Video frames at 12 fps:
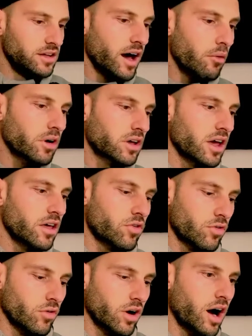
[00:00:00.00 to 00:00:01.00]
In our
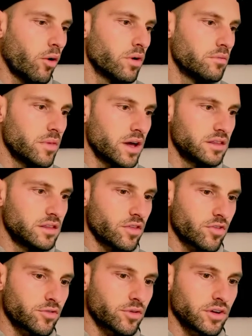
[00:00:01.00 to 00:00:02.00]
case, how we made
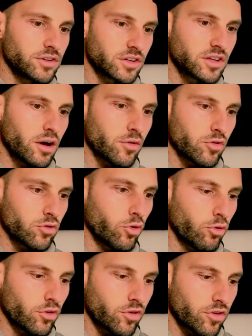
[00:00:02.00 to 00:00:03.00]
this
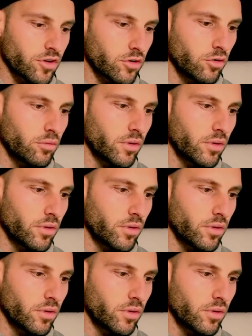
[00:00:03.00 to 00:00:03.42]
$300,000 here on